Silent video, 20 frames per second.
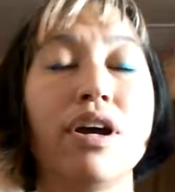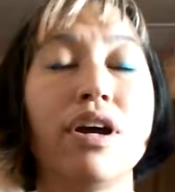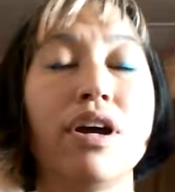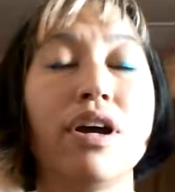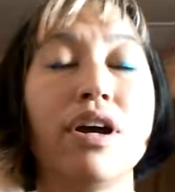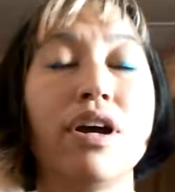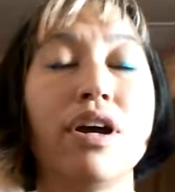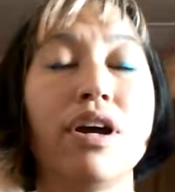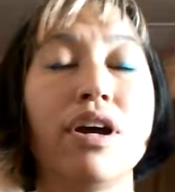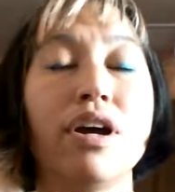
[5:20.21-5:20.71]

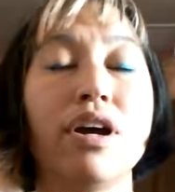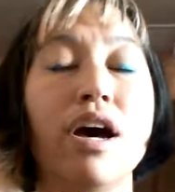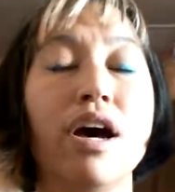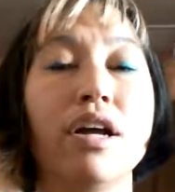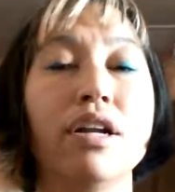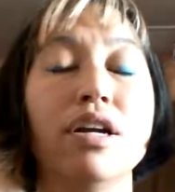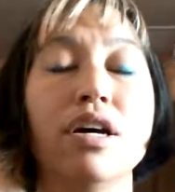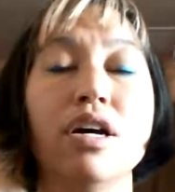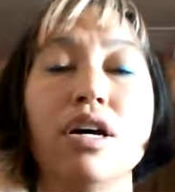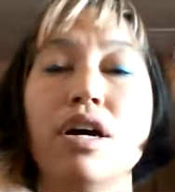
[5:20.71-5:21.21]
And
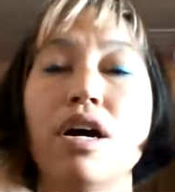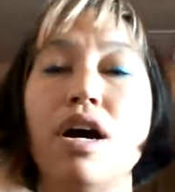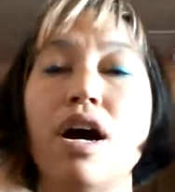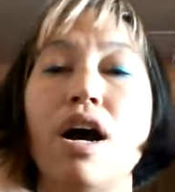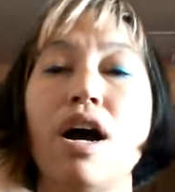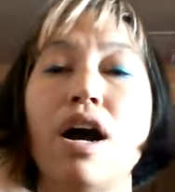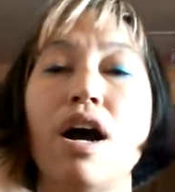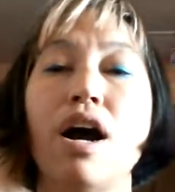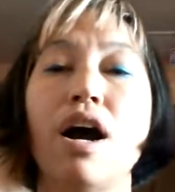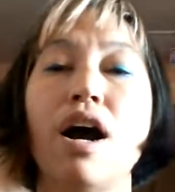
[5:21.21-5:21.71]

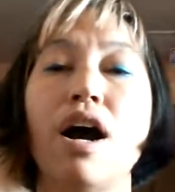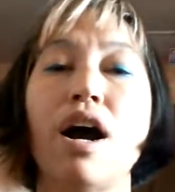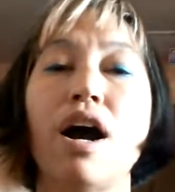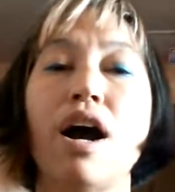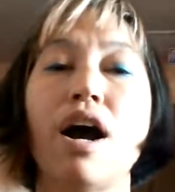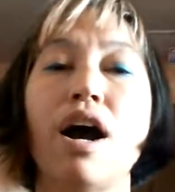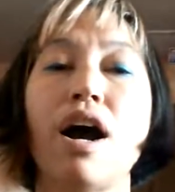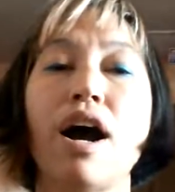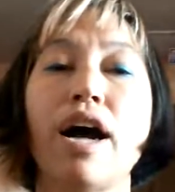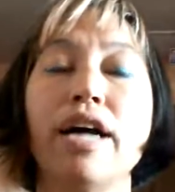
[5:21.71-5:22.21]
I
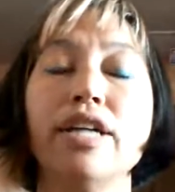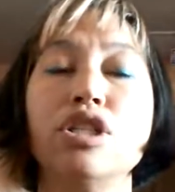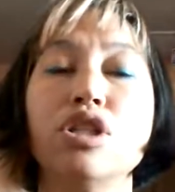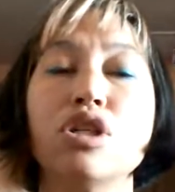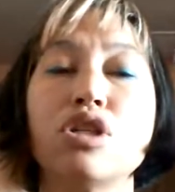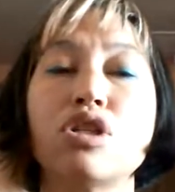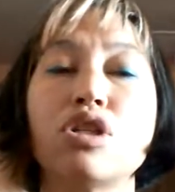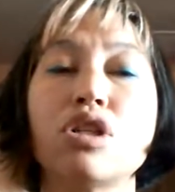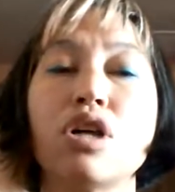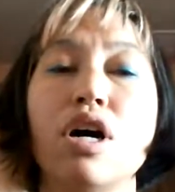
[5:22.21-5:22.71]
just
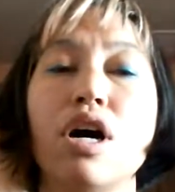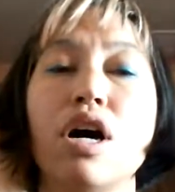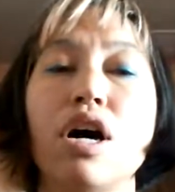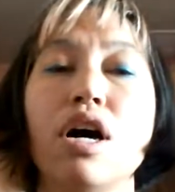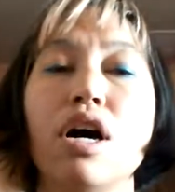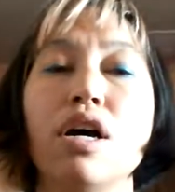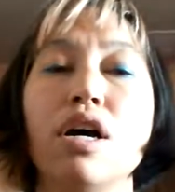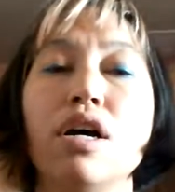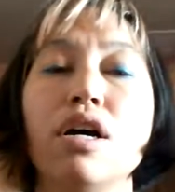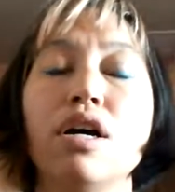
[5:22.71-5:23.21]

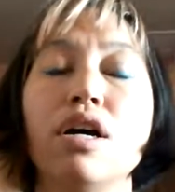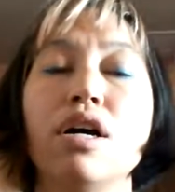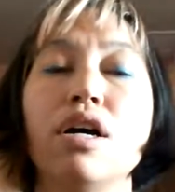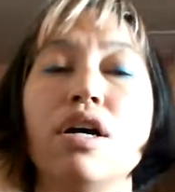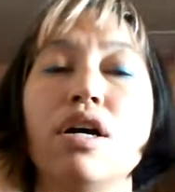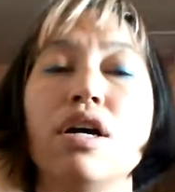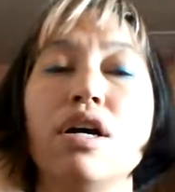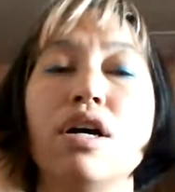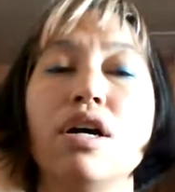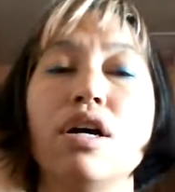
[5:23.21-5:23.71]

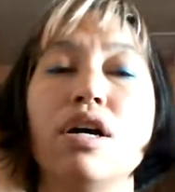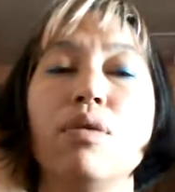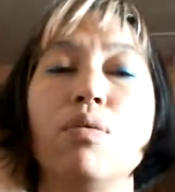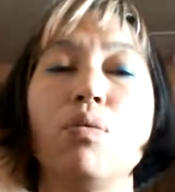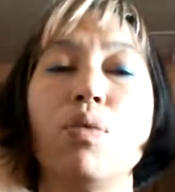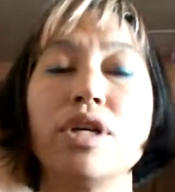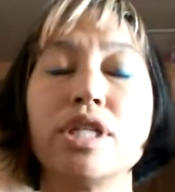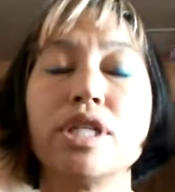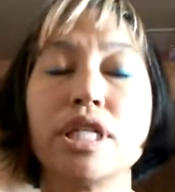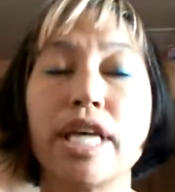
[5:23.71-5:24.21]
wasn't
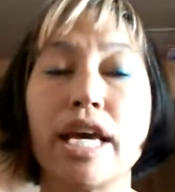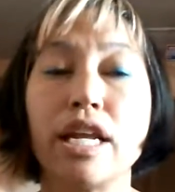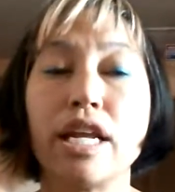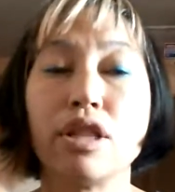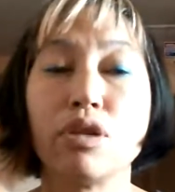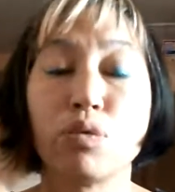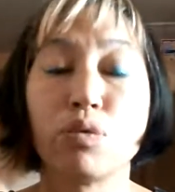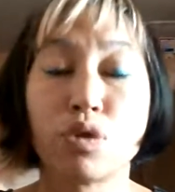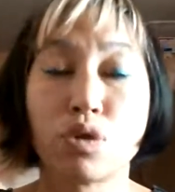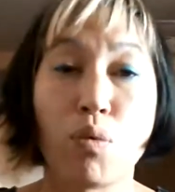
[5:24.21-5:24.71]
getting the
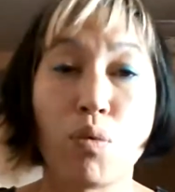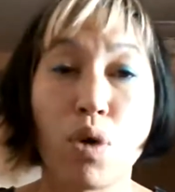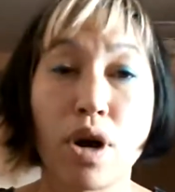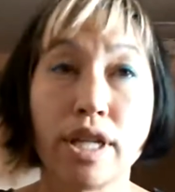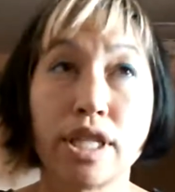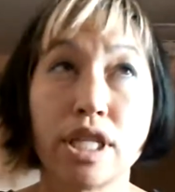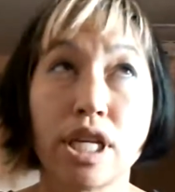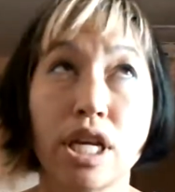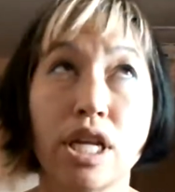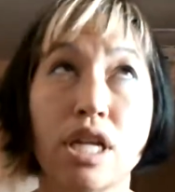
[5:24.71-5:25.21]
results that I did
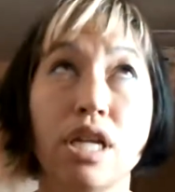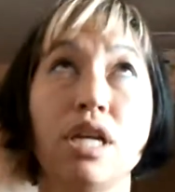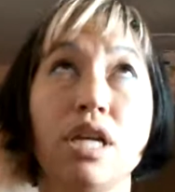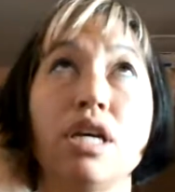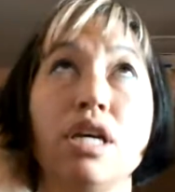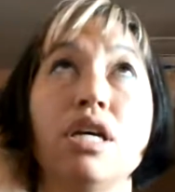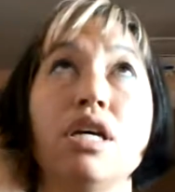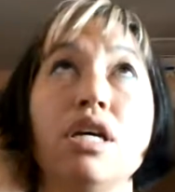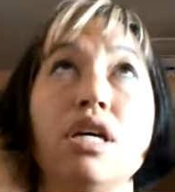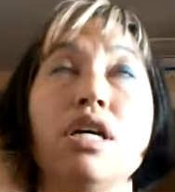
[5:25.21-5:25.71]

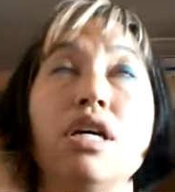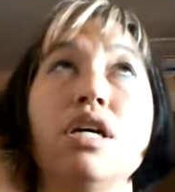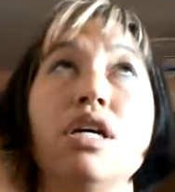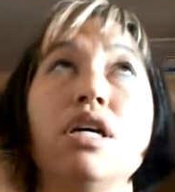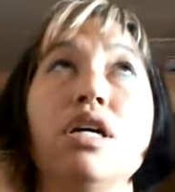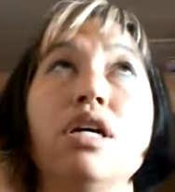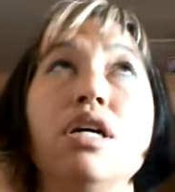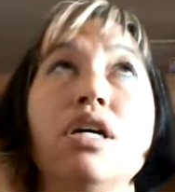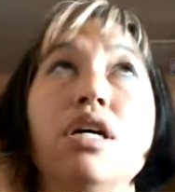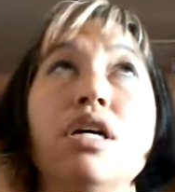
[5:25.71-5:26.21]

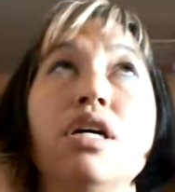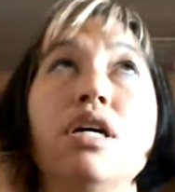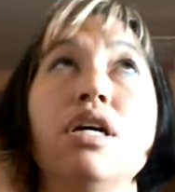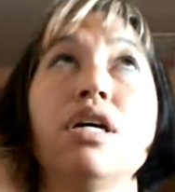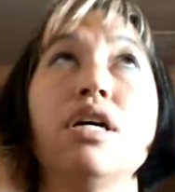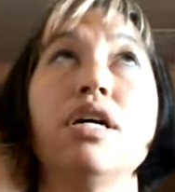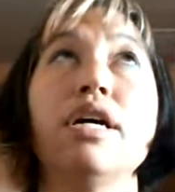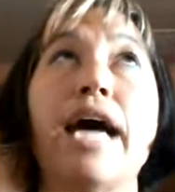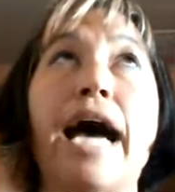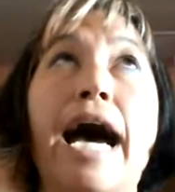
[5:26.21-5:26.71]

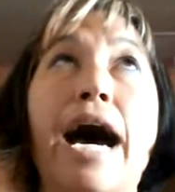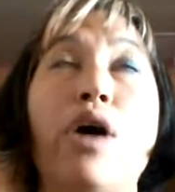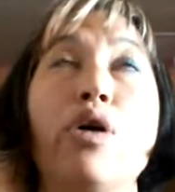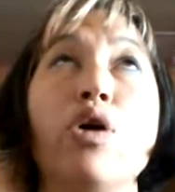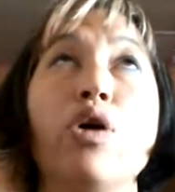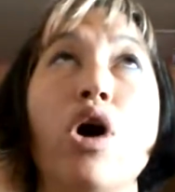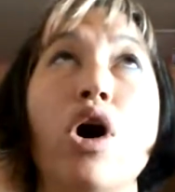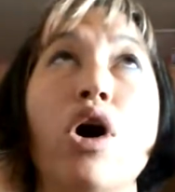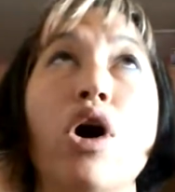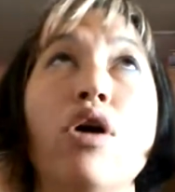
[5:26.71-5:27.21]
out of
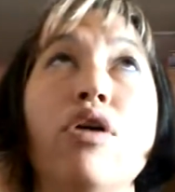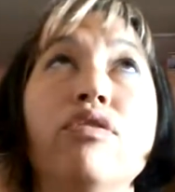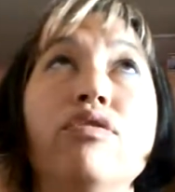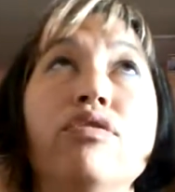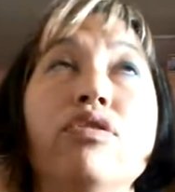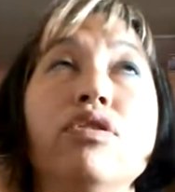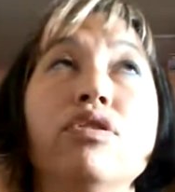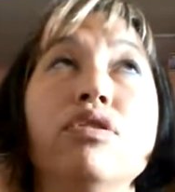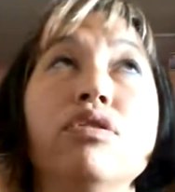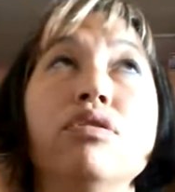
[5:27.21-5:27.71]

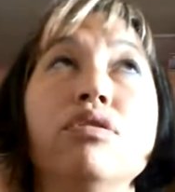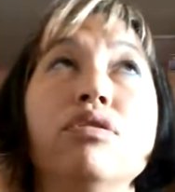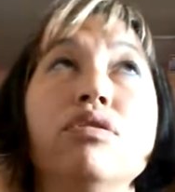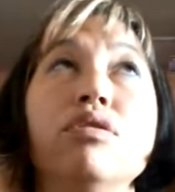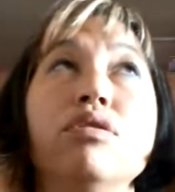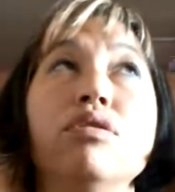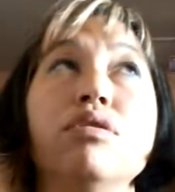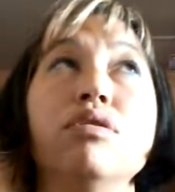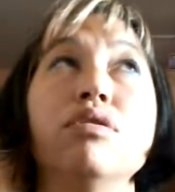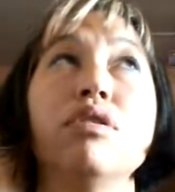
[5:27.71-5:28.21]
the
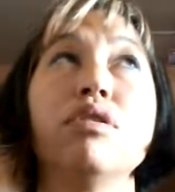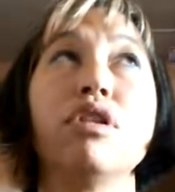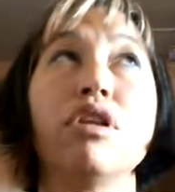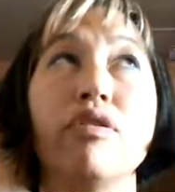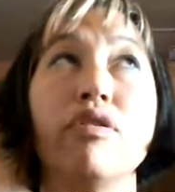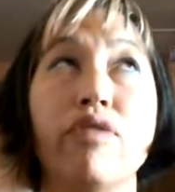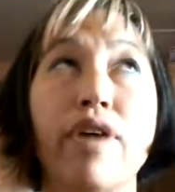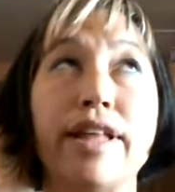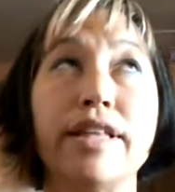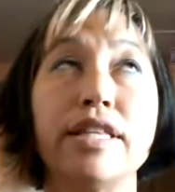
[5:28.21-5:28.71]
events that
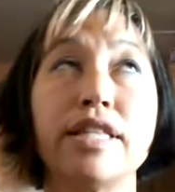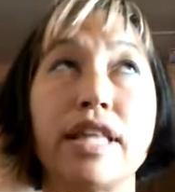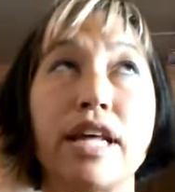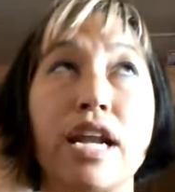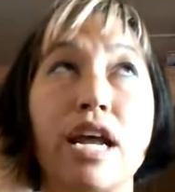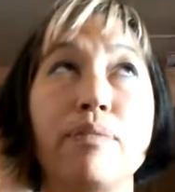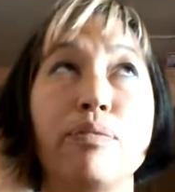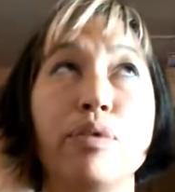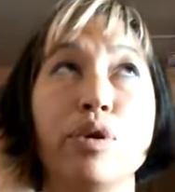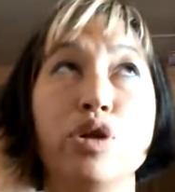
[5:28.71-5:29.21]
I
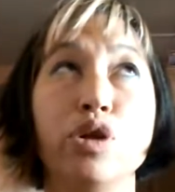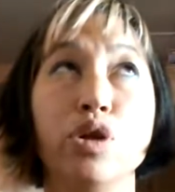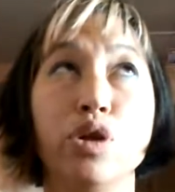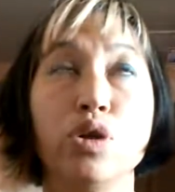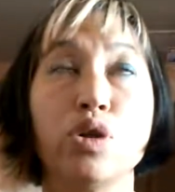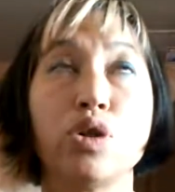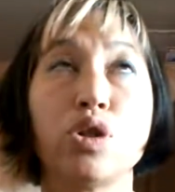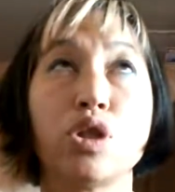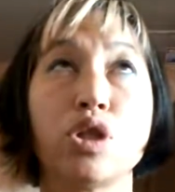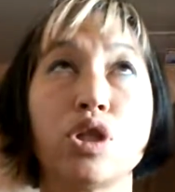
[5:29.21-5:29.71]
produced,
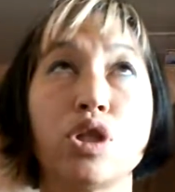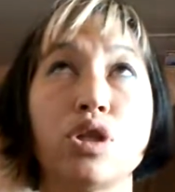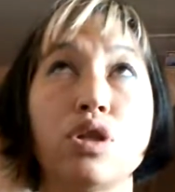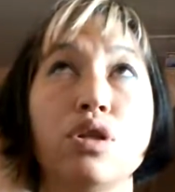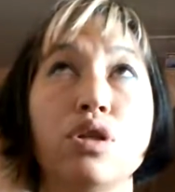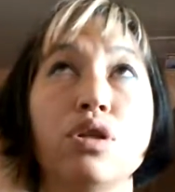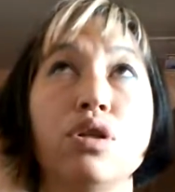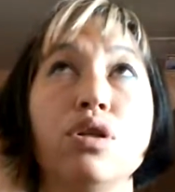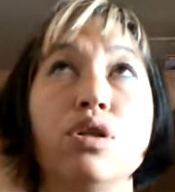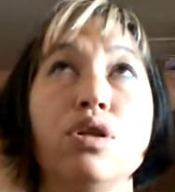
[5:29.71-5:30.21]

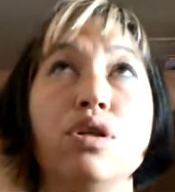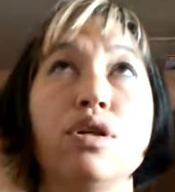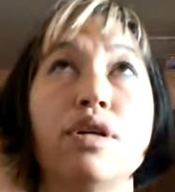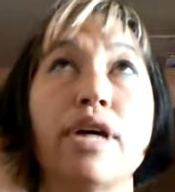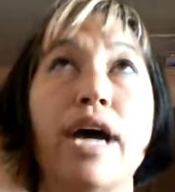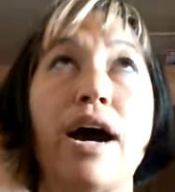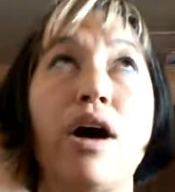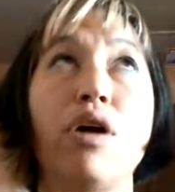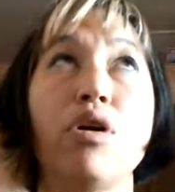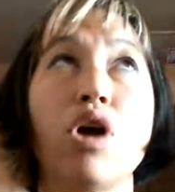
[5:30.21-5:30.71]
out
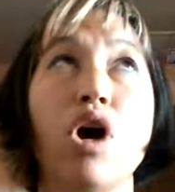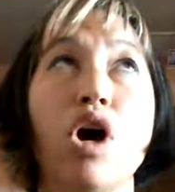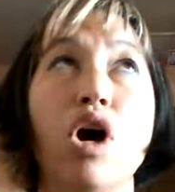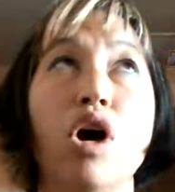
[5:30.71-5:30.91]
of